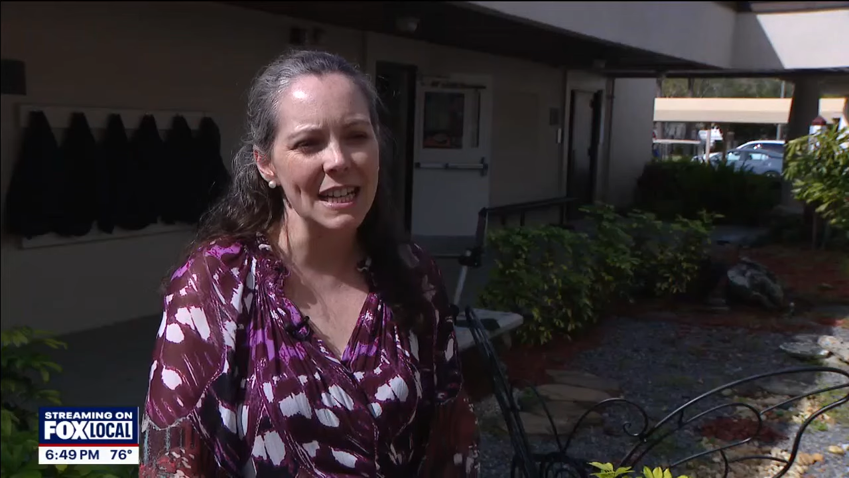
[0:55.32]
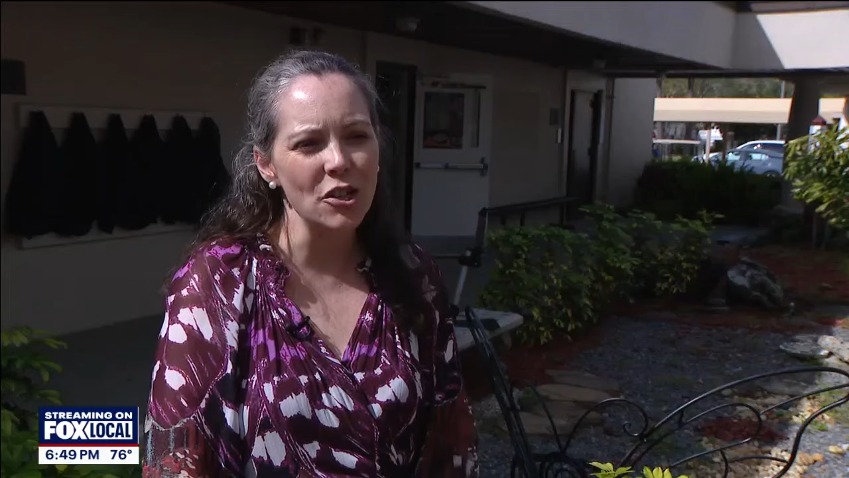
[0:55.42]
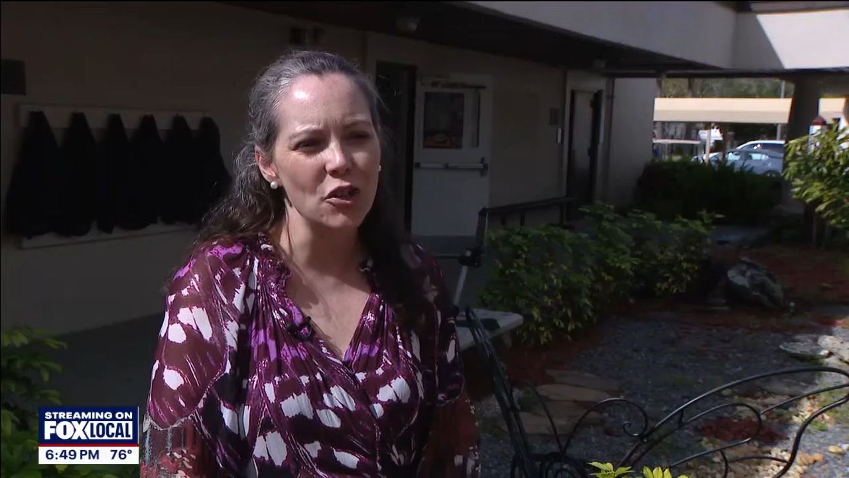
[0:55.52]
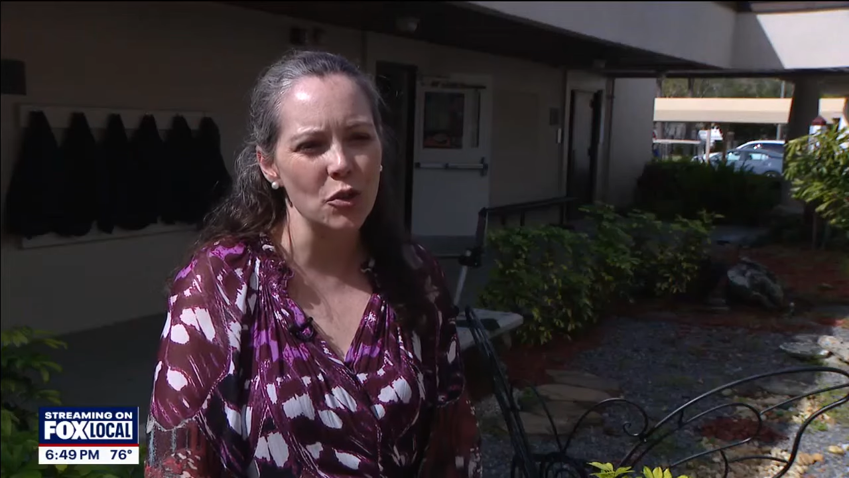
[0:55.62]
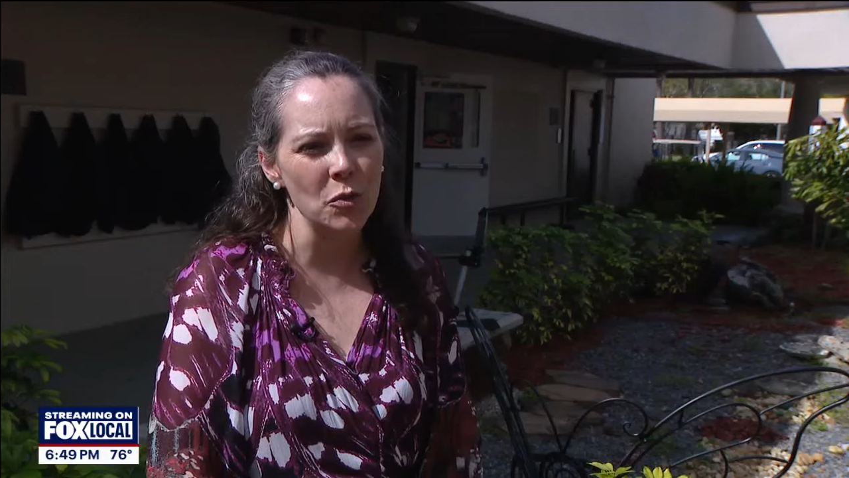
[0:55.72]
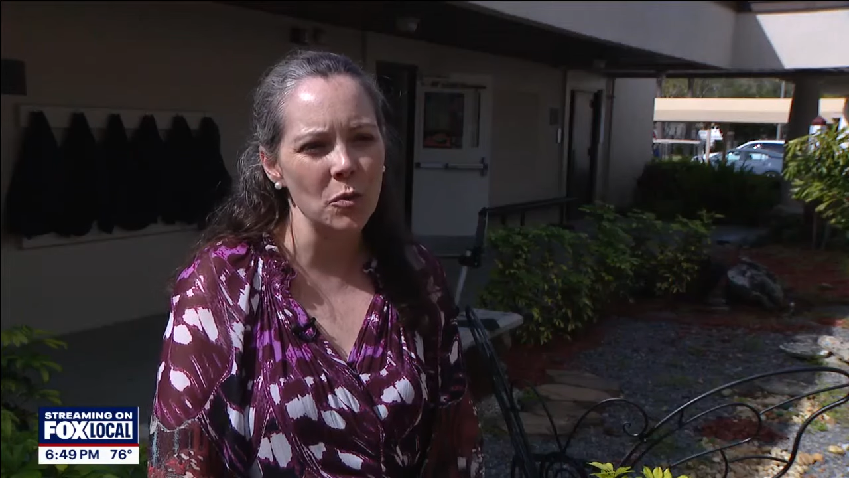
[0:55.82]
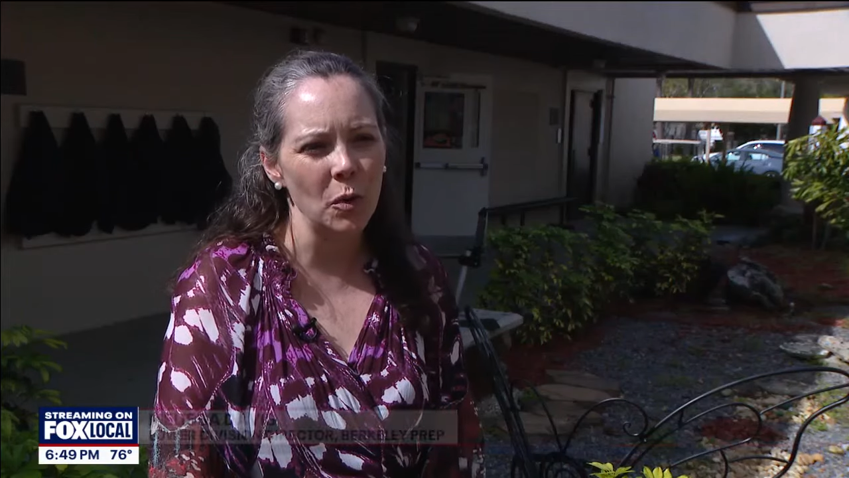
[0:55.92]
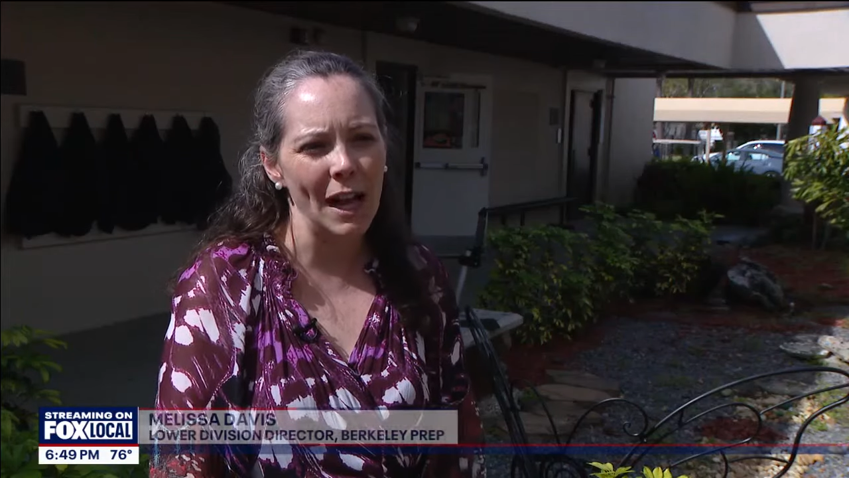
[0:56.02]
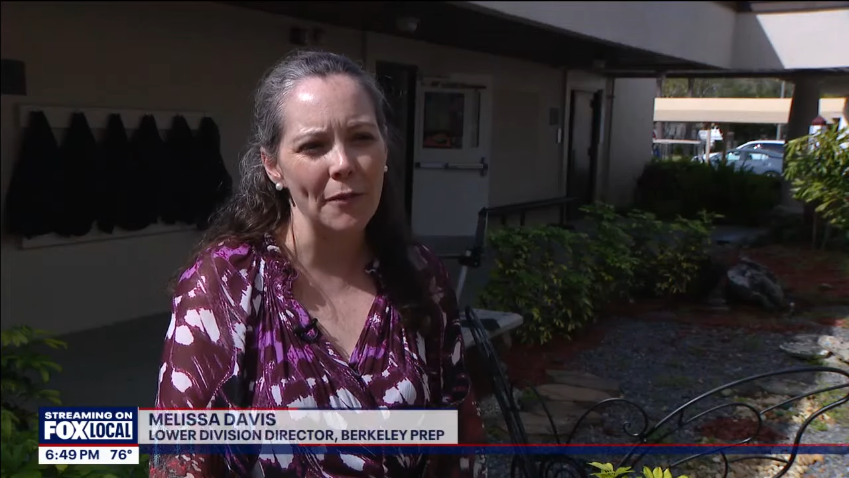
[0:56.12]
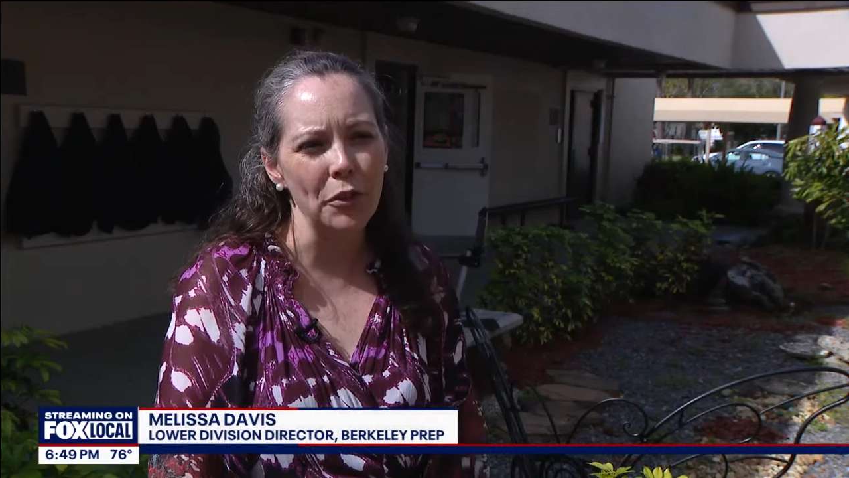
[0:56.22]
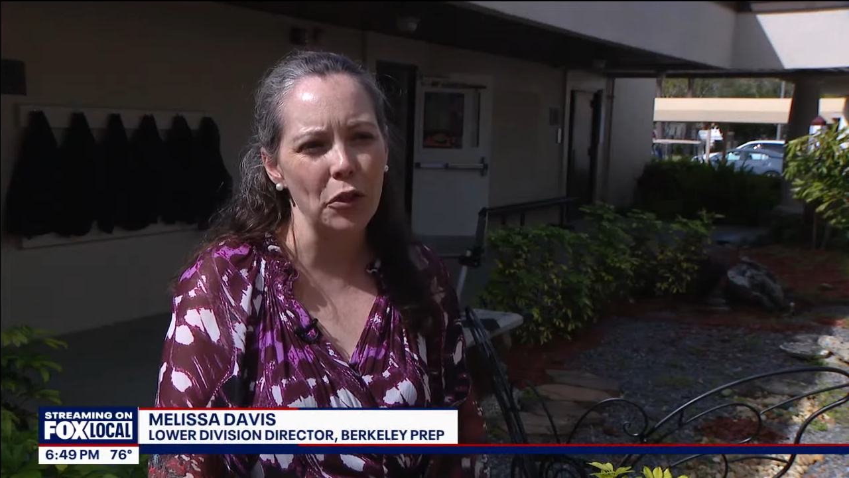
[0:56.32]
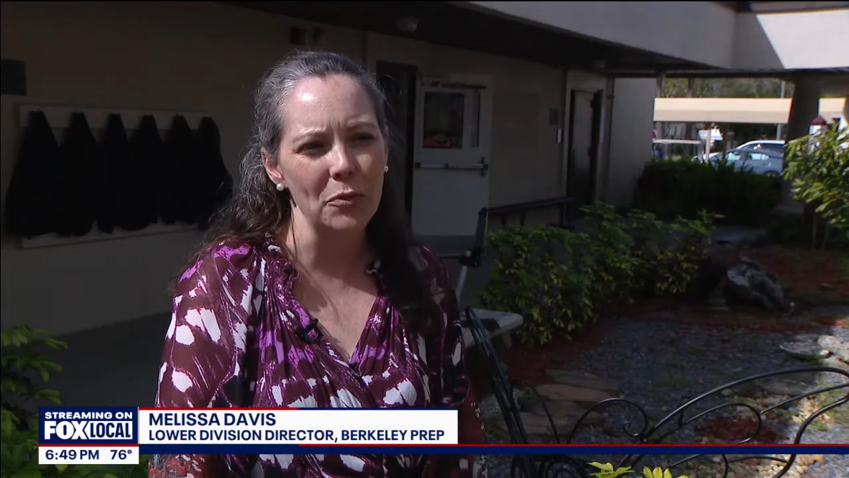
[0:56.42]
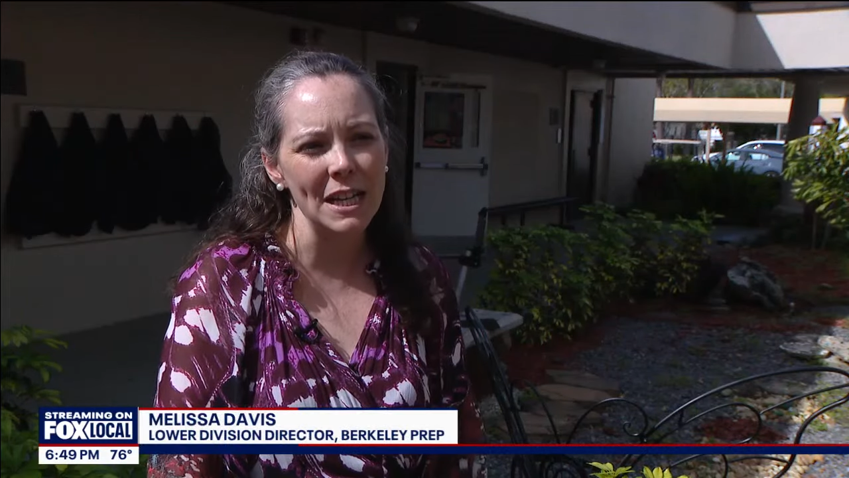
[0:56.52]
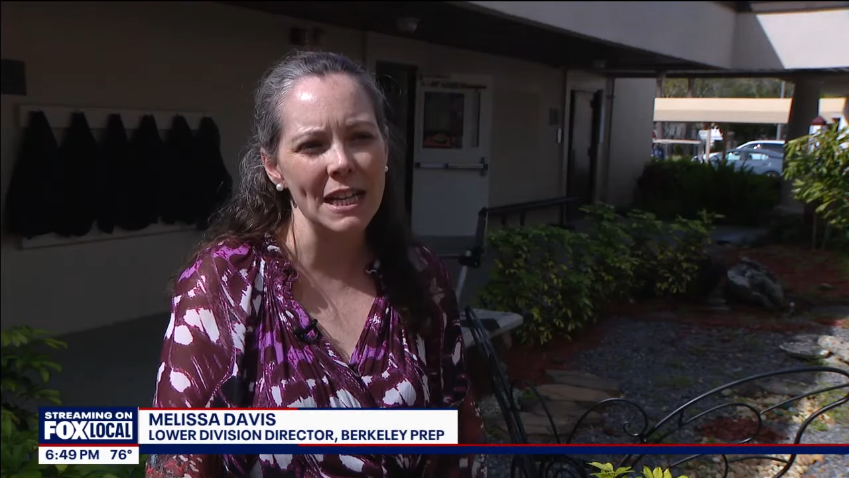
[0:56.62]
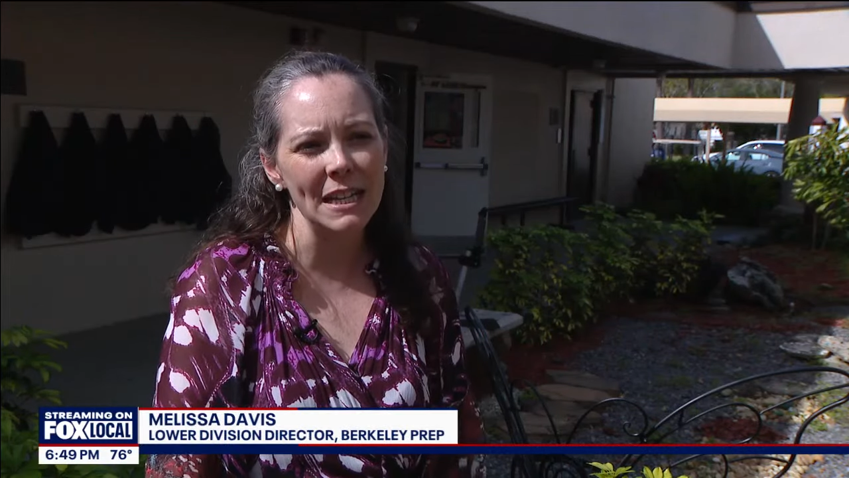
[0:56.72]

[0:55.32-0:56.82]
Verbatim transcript: each student will have three